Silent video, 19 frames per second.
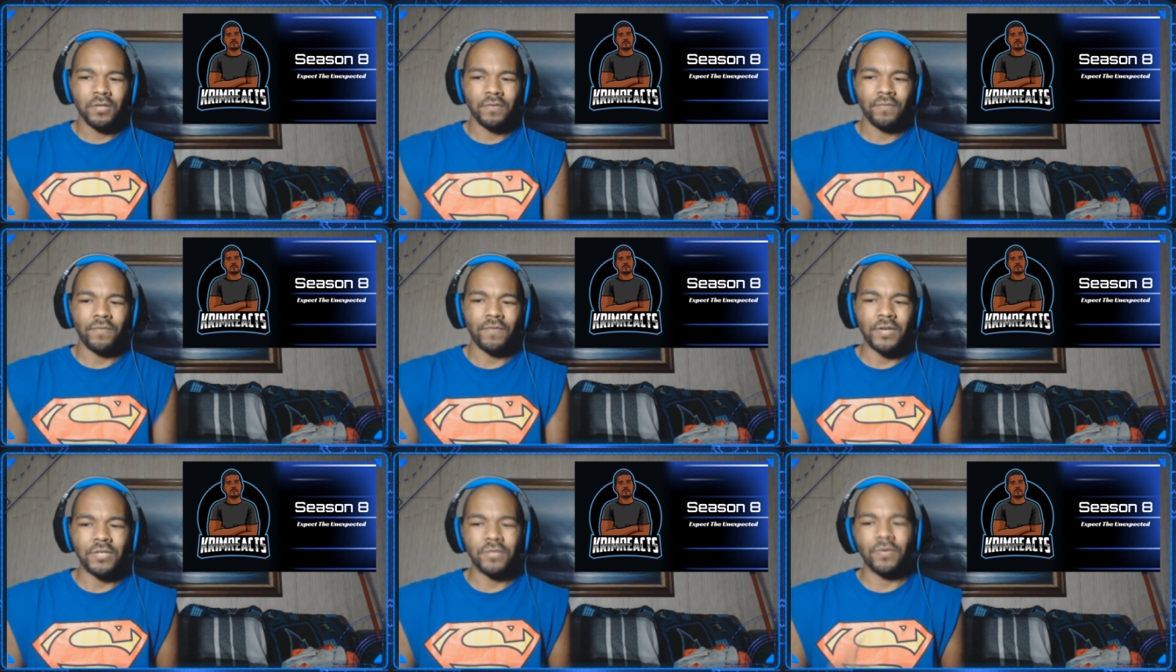
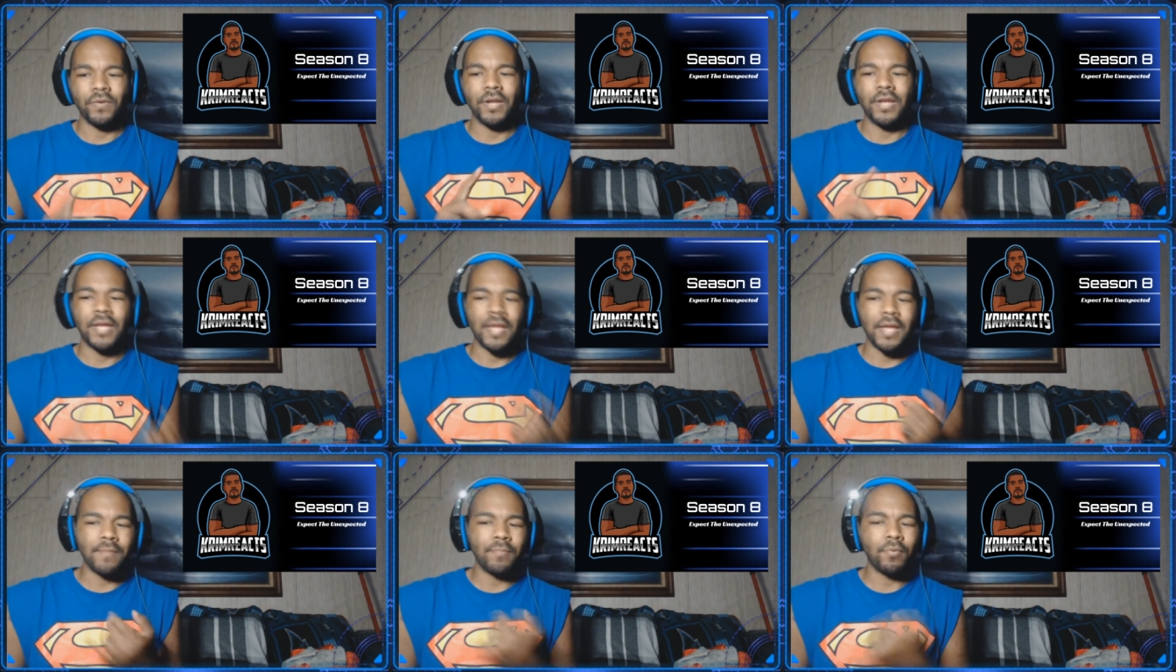featuring
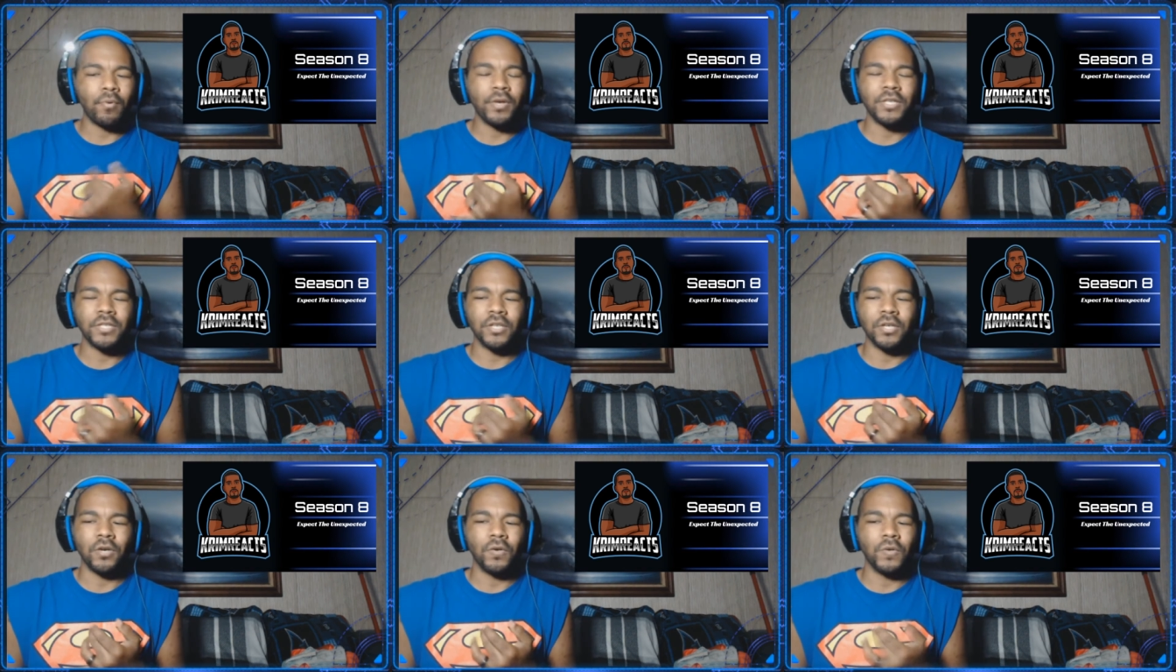
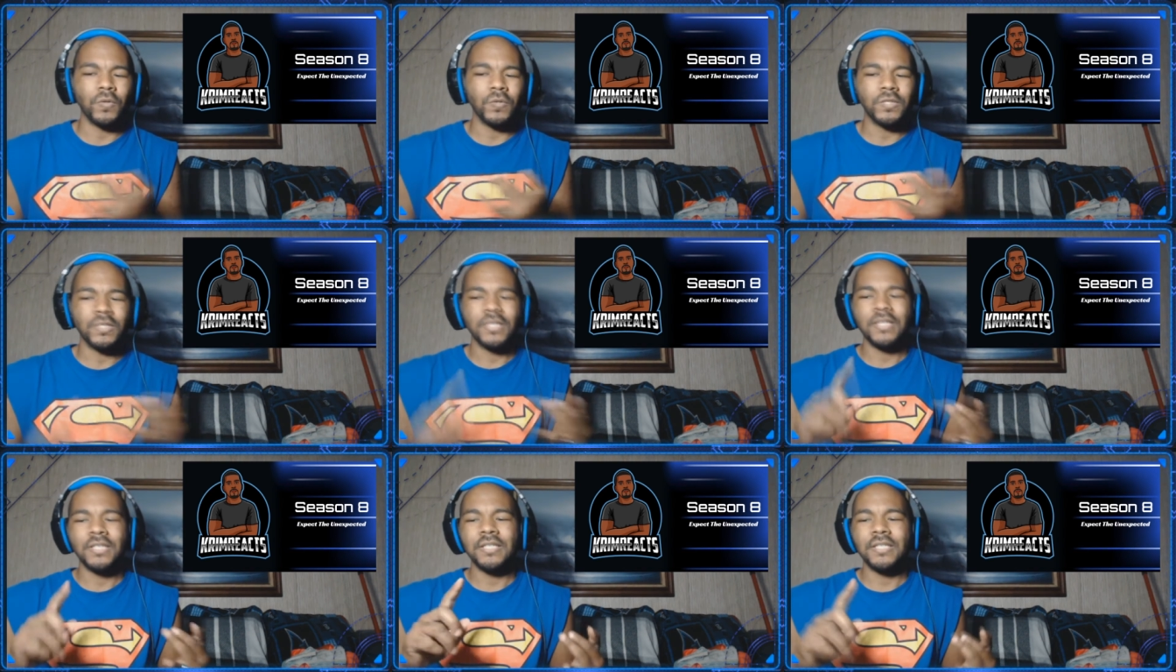
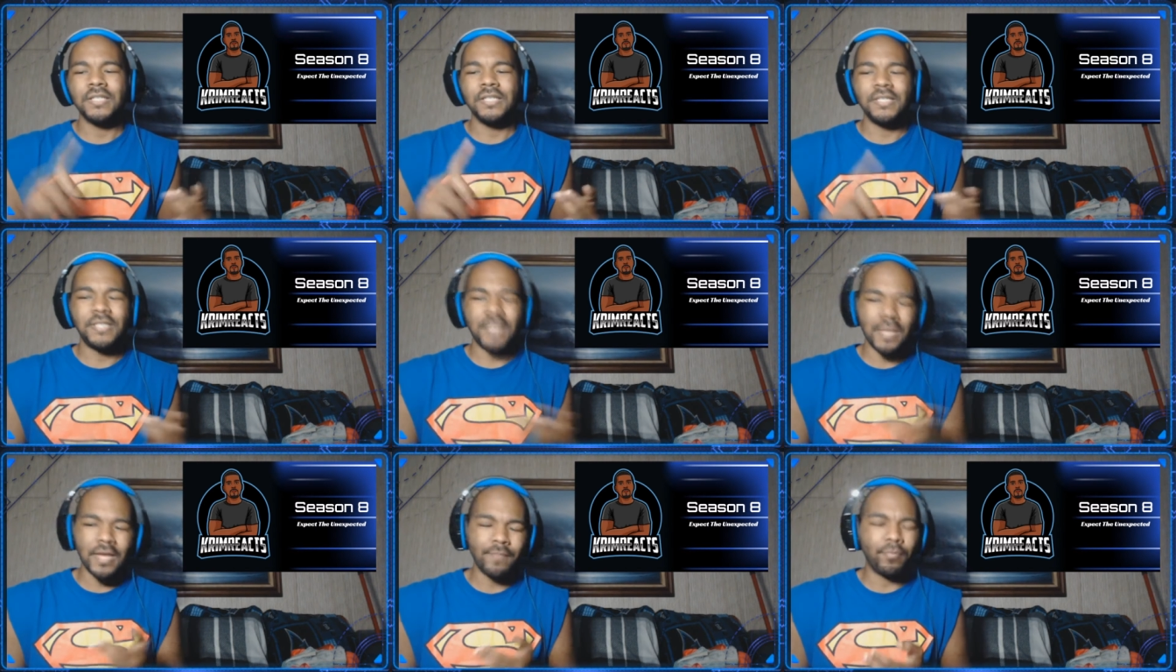GameboyJones,
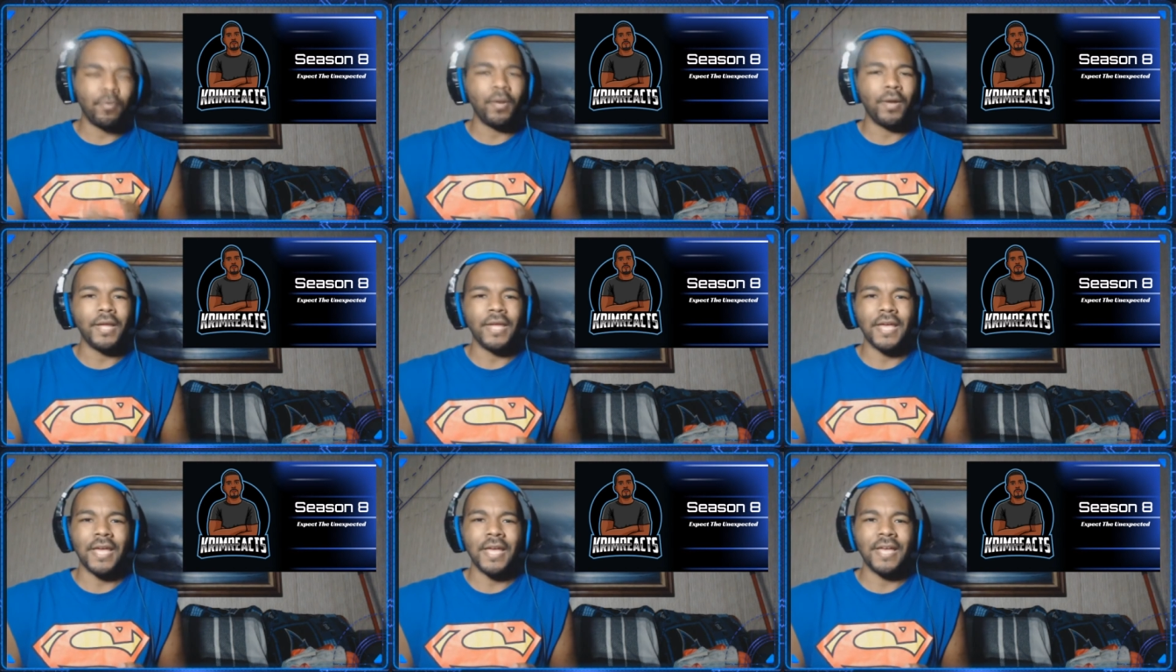
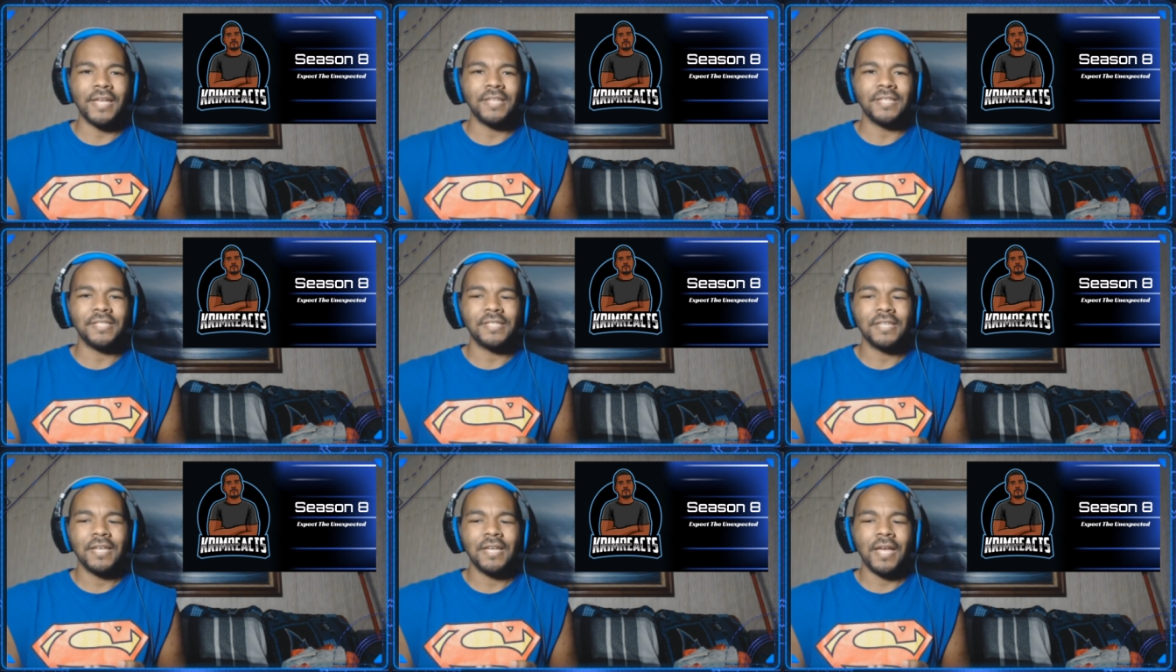Dedboii
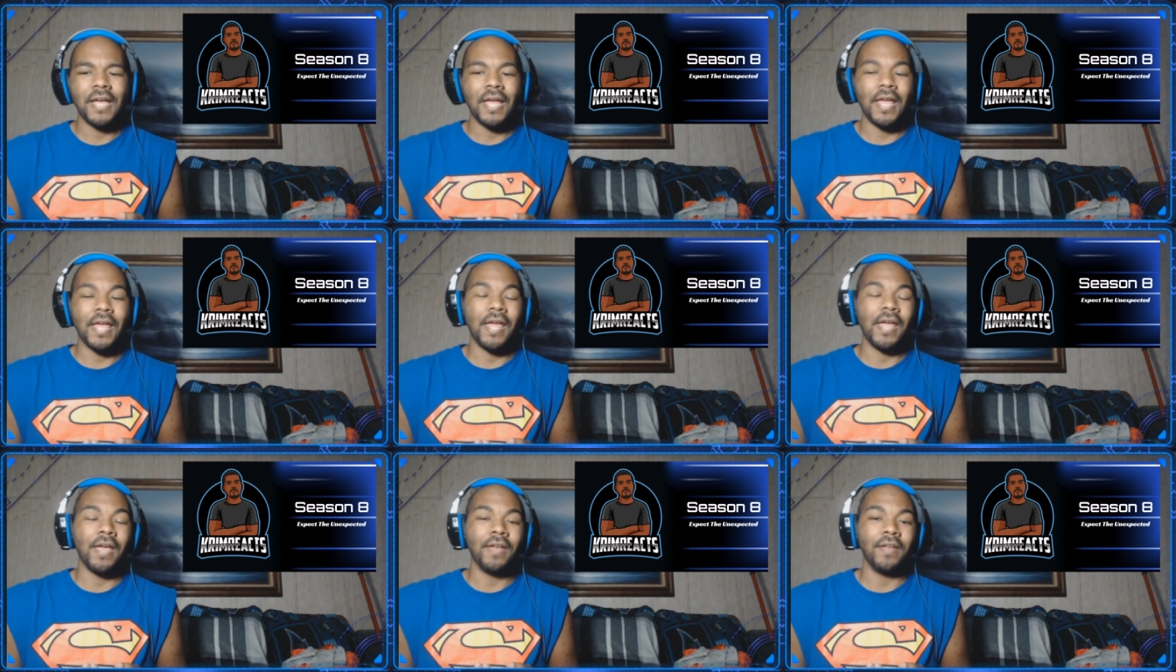Kez,
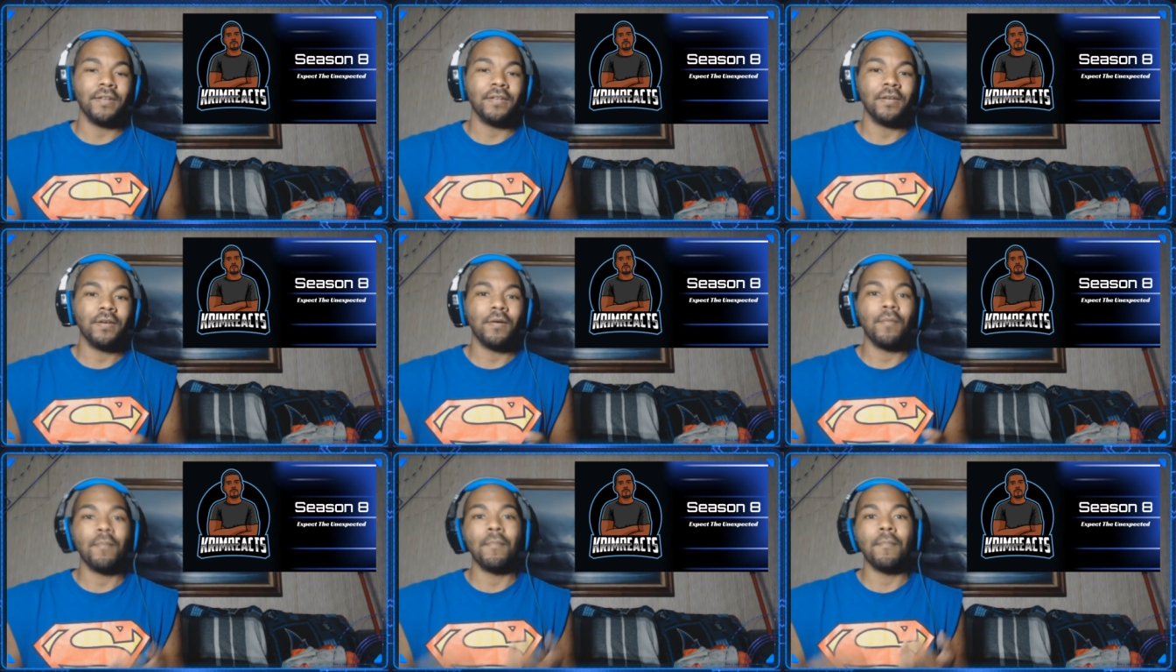
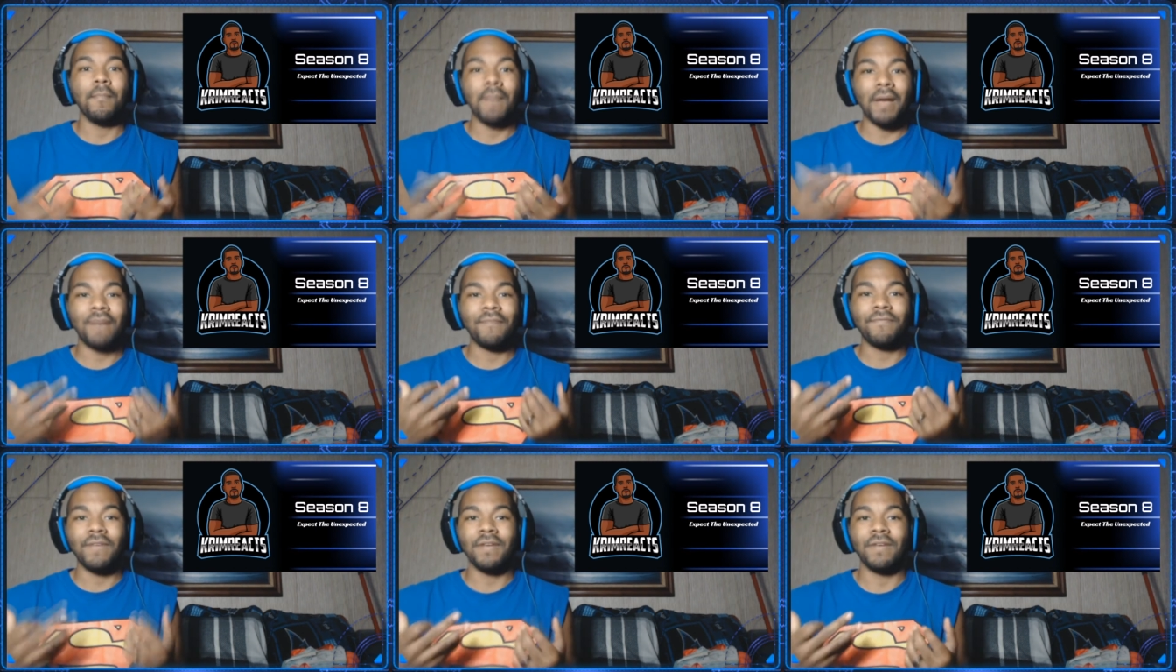and
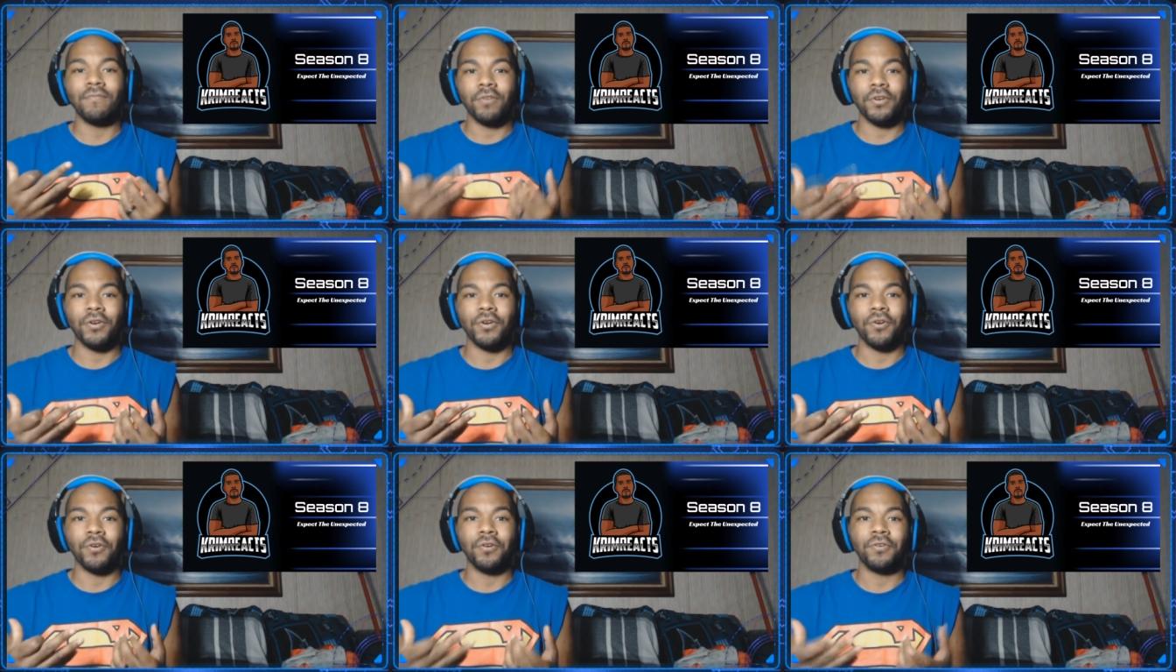my favorite
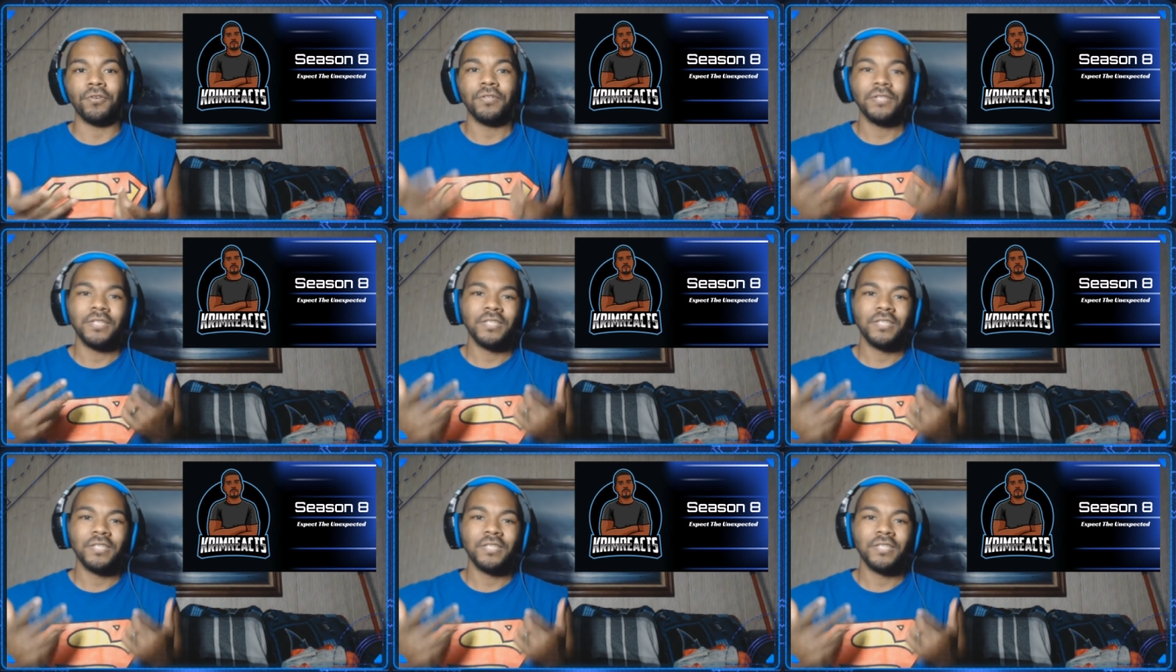girl,